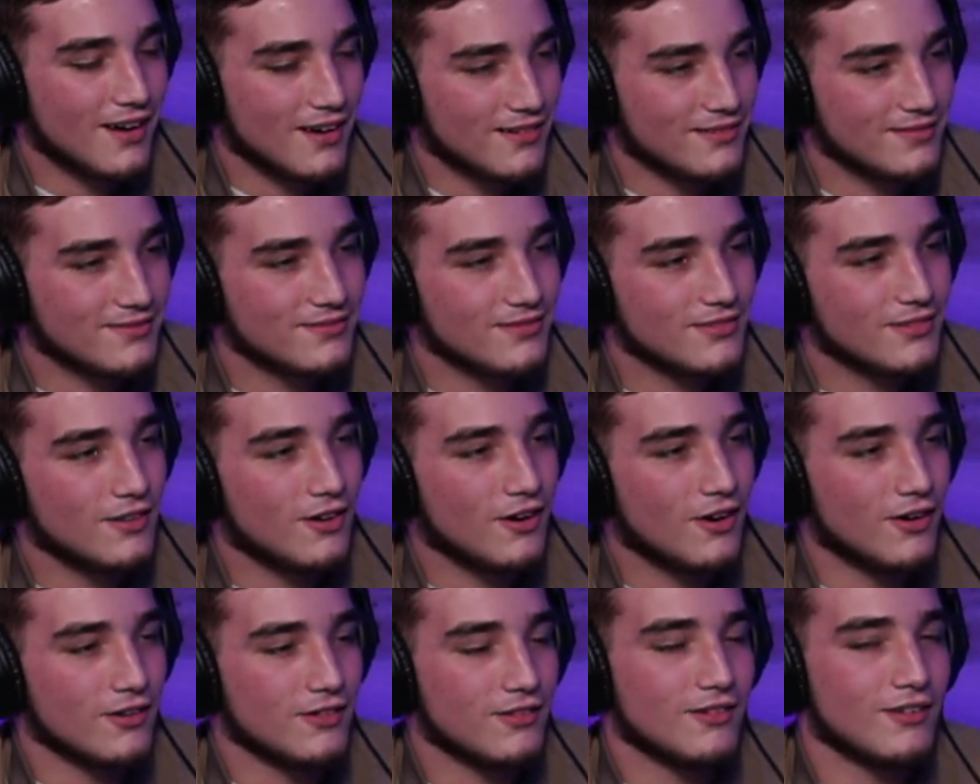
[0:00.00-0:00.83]
Yeah.
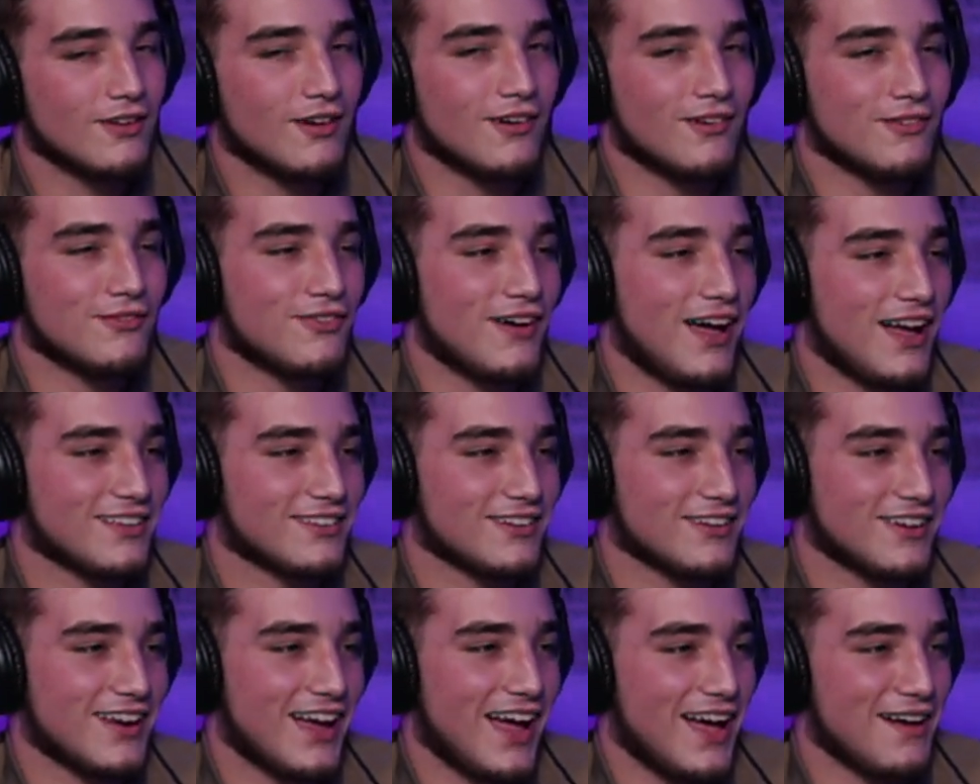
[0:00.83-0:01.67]
Or no,
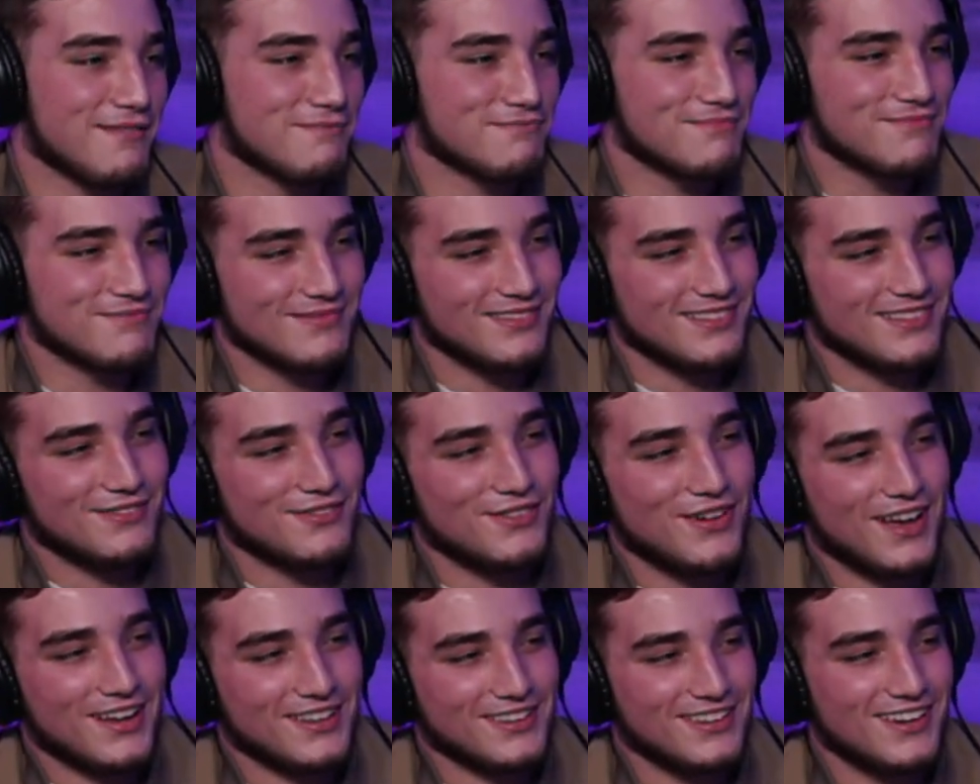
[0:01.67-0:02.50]
Fact or Cap.
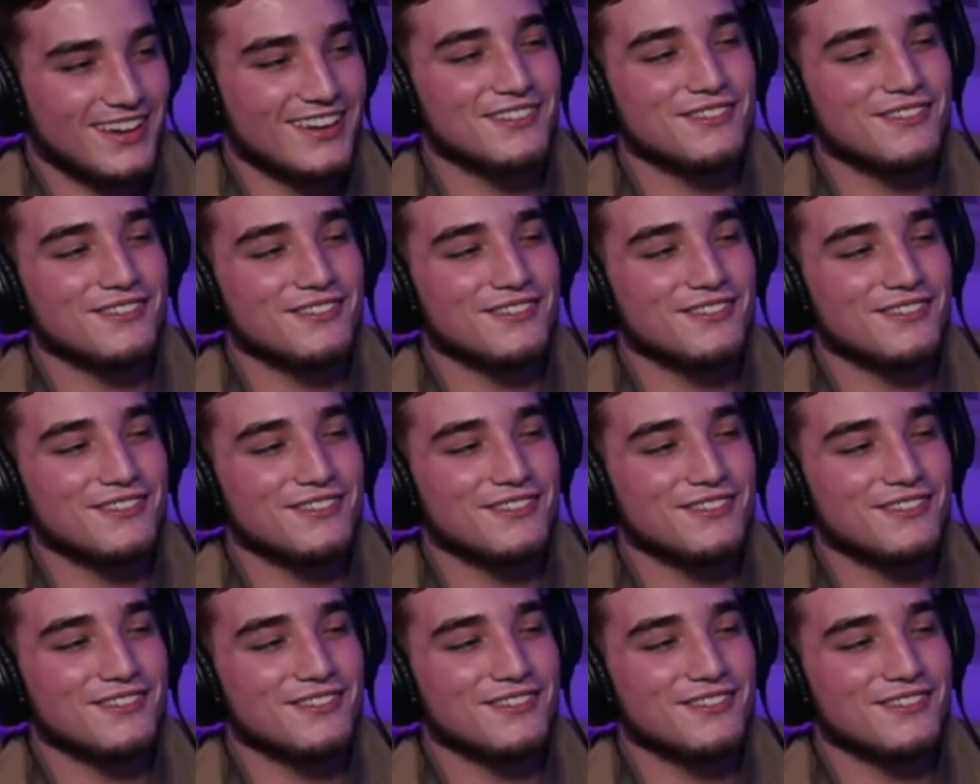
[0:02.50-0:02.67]
Fact.